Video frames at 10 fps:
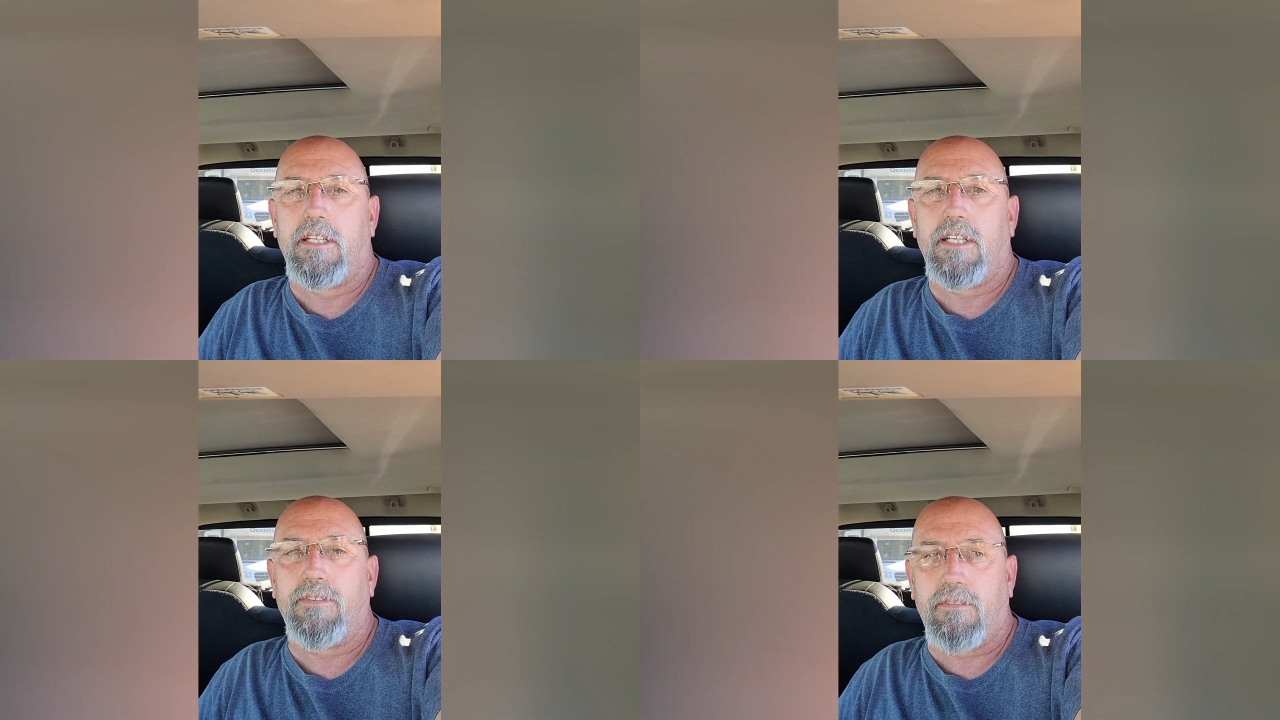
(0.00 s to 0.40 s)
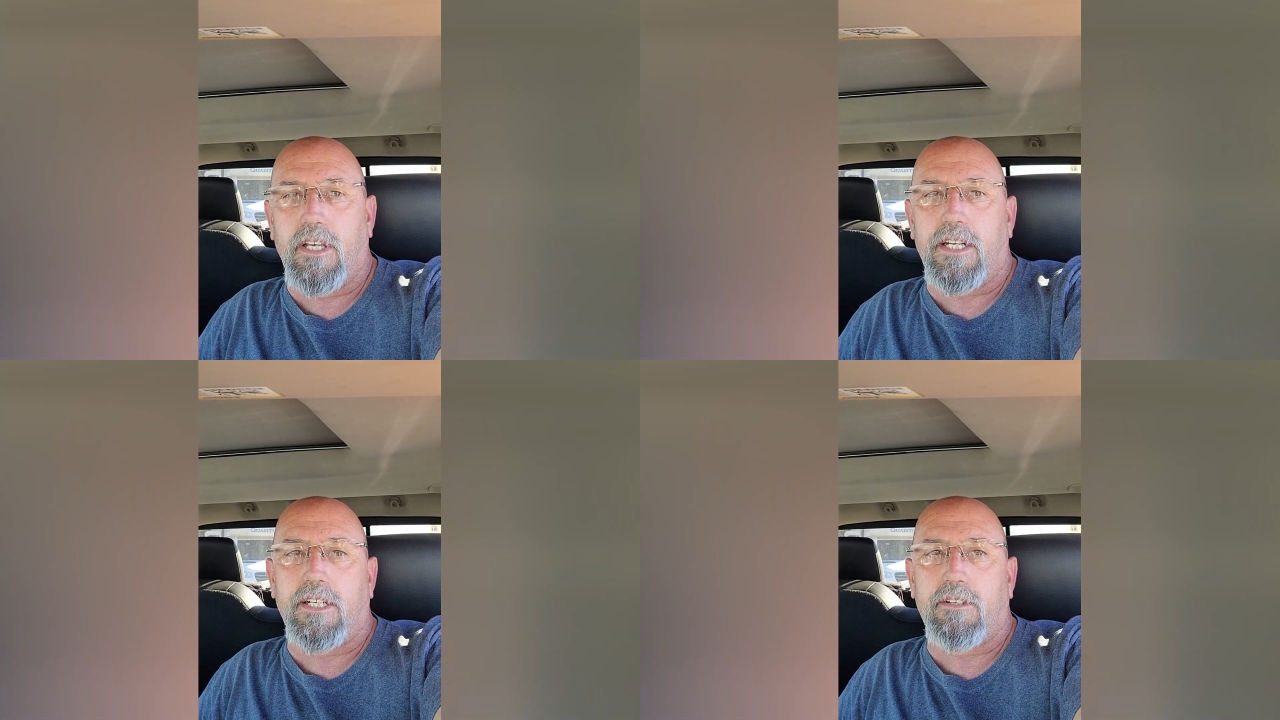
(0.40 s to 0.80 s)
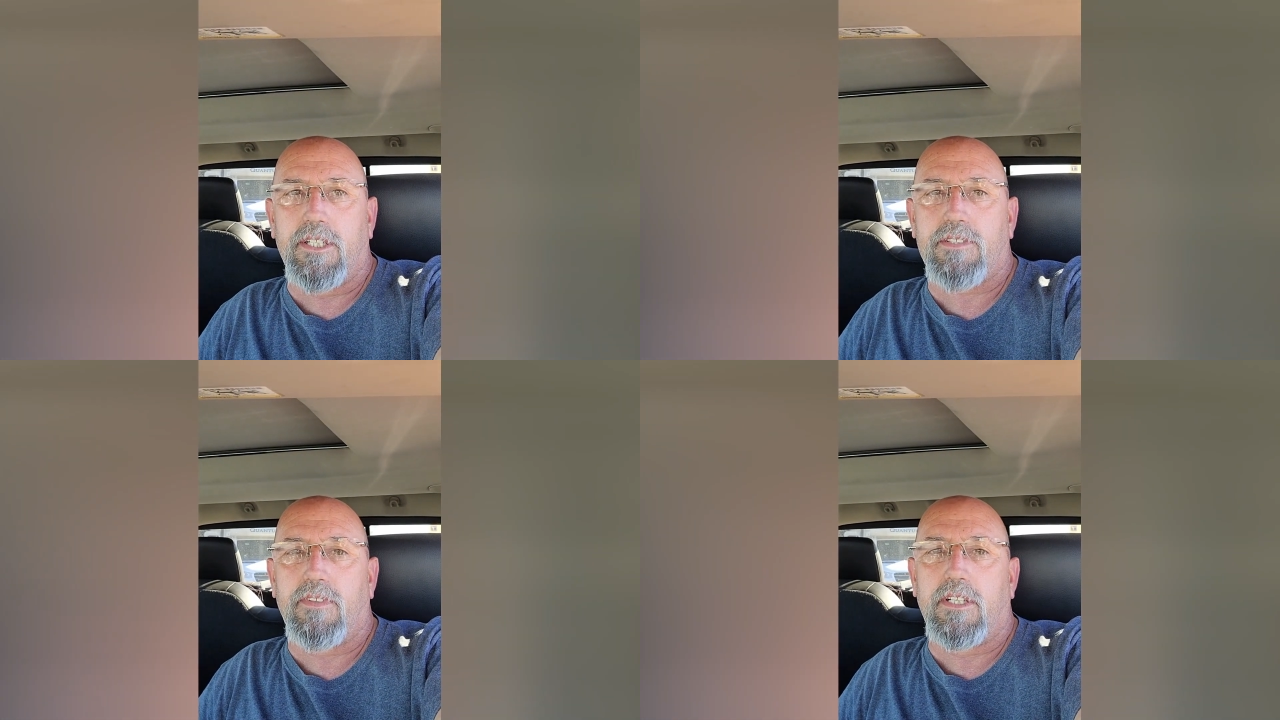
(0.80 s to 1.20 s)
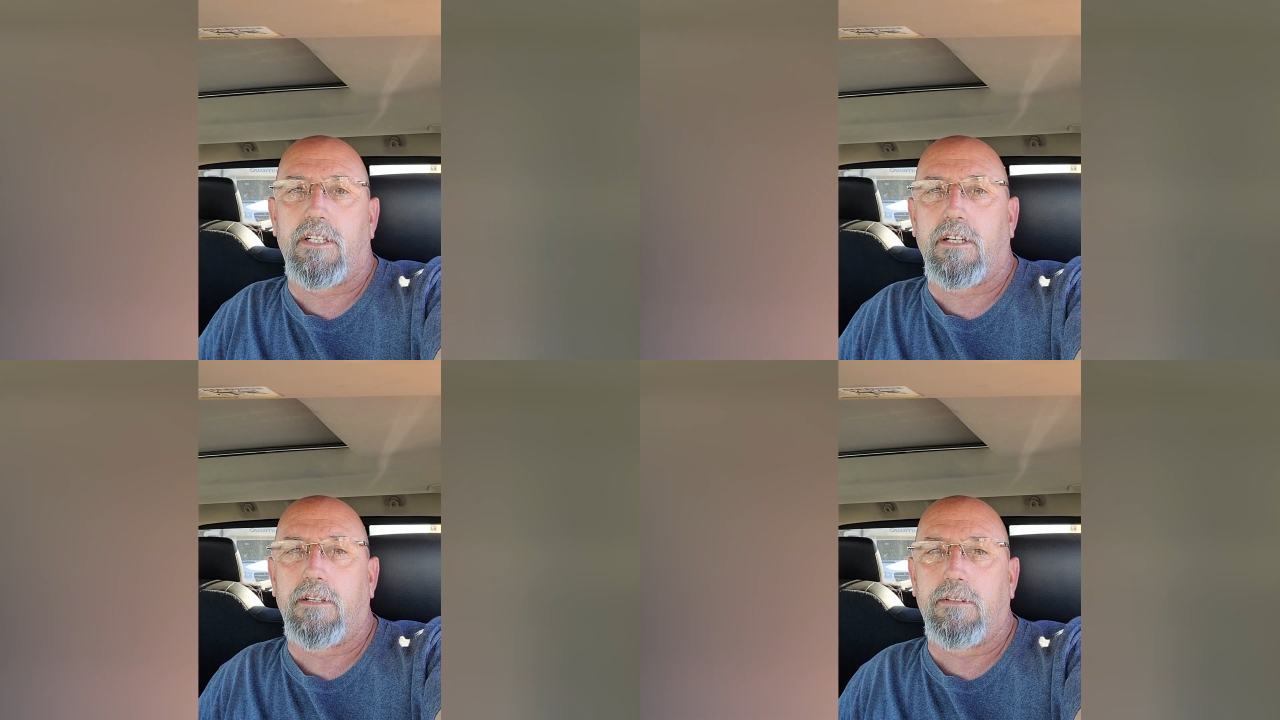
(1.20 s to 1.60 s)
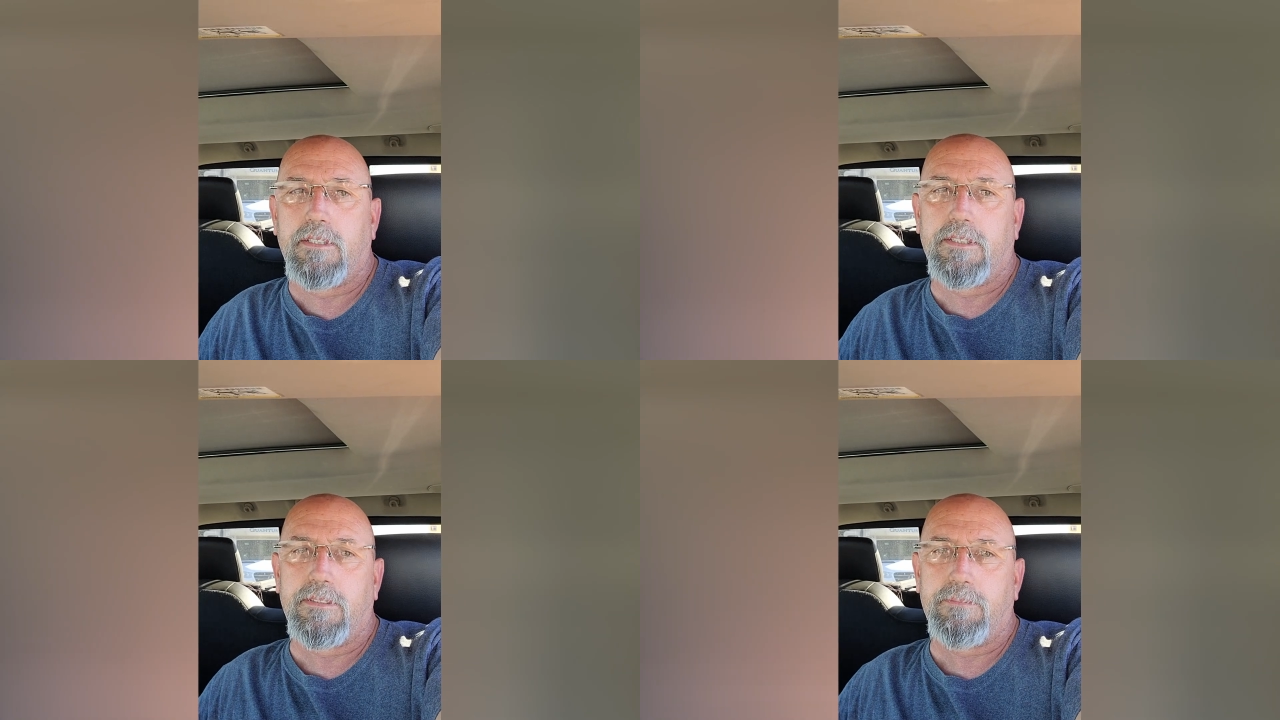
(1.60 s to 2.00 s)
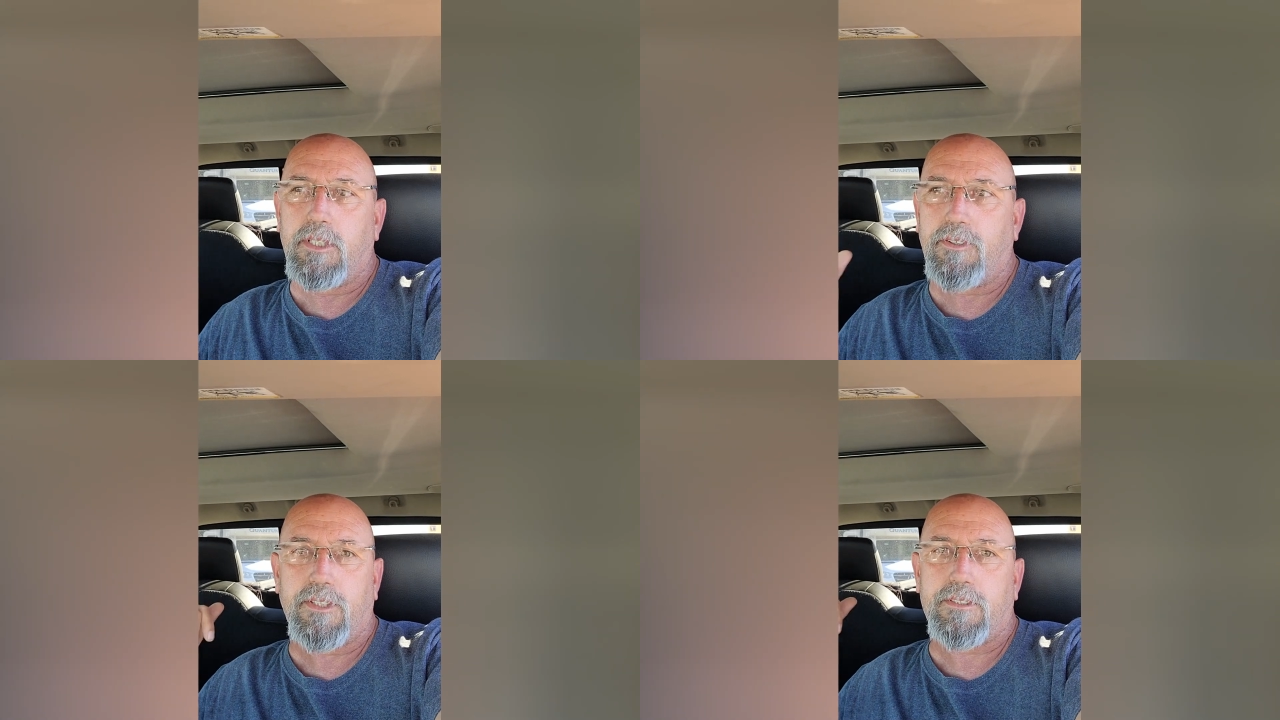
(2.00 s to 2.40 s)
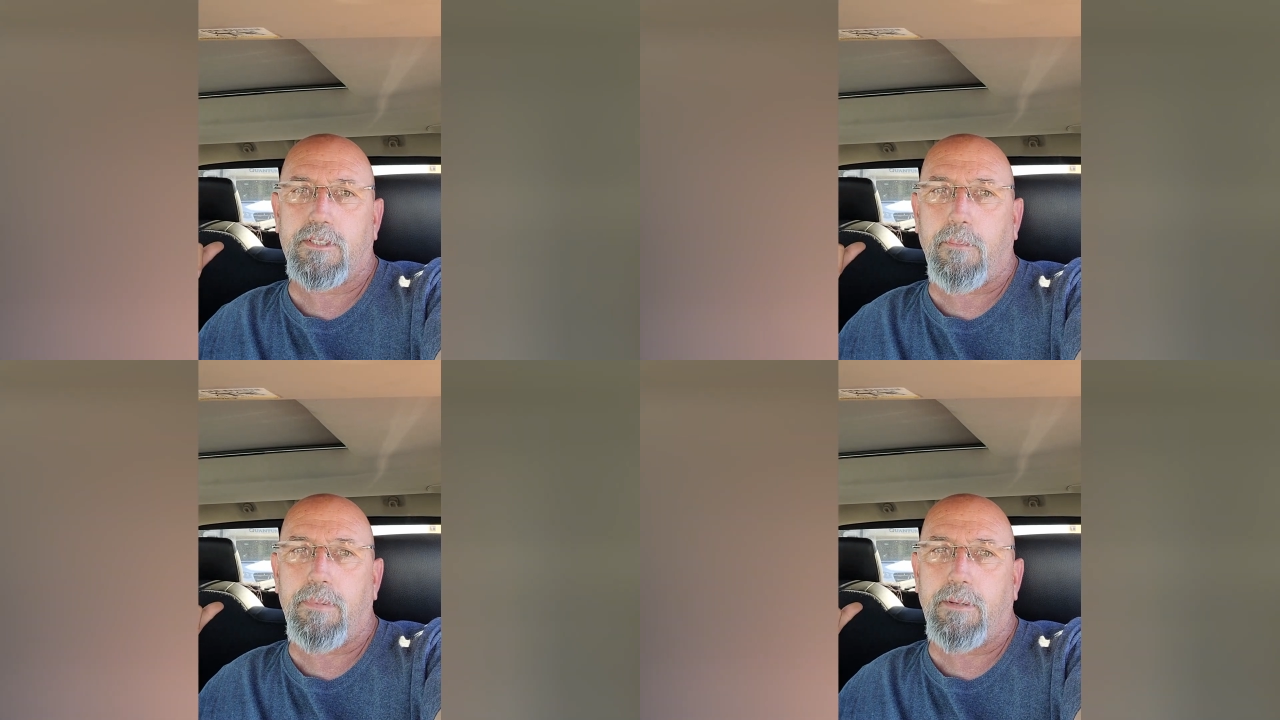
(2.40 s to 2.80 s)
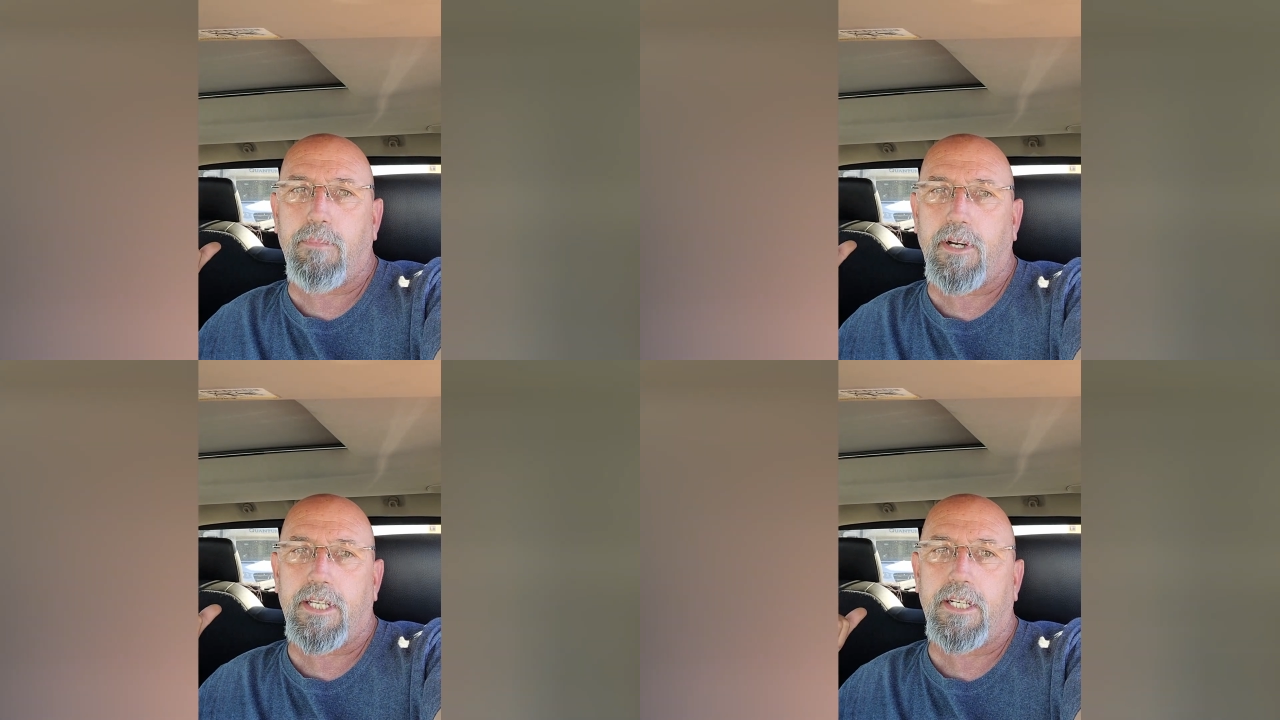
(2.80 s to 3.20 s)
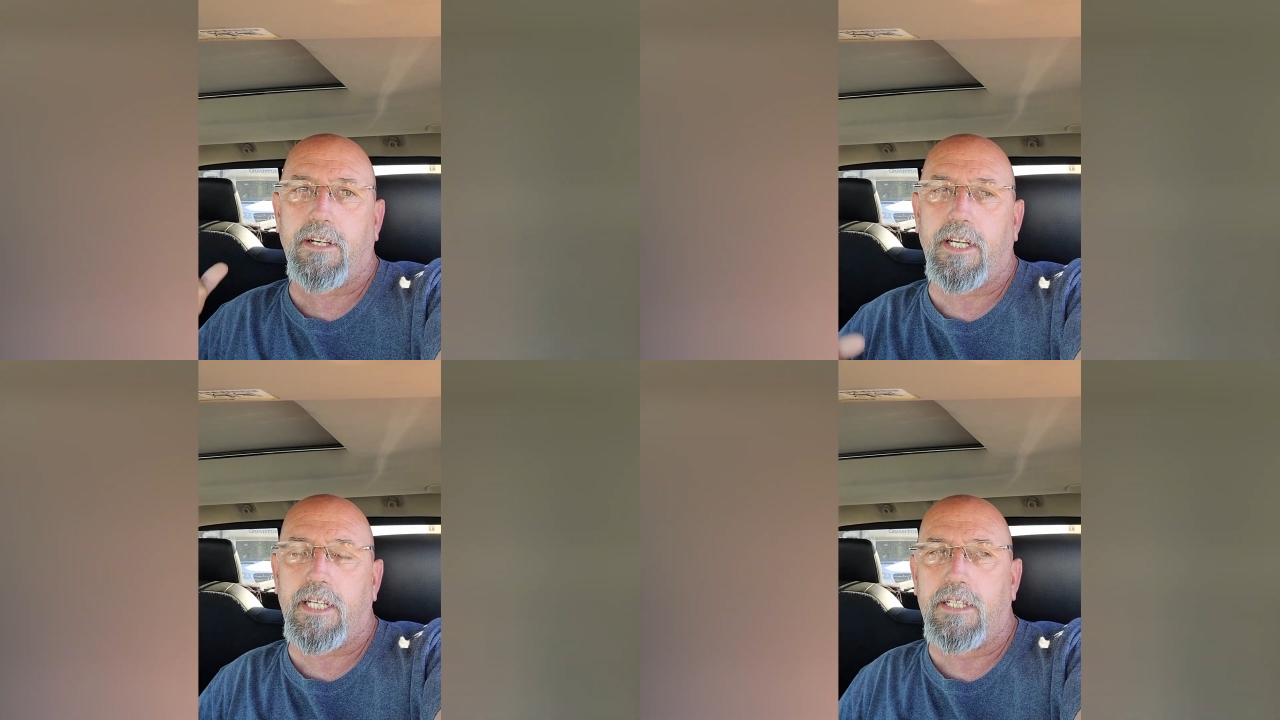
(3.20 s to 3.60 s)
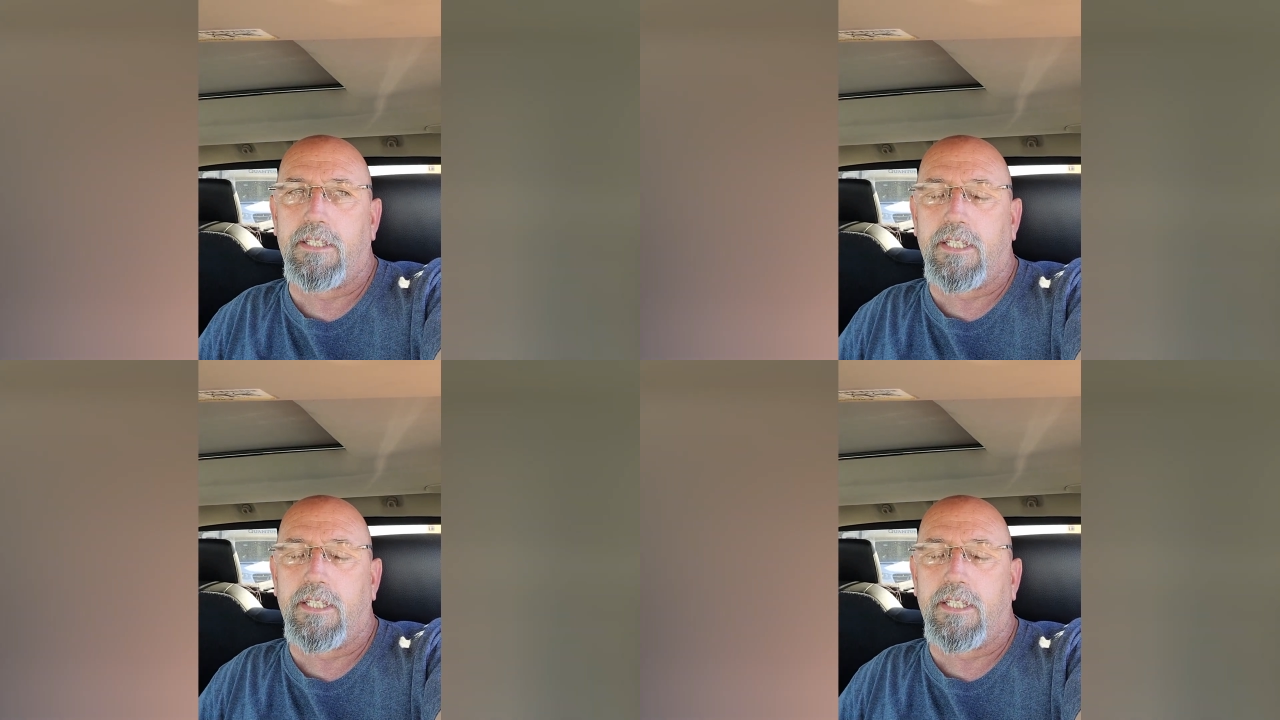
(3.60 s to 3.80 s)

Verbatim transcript: if you've got an aggressive dog, you know, there's a big parking area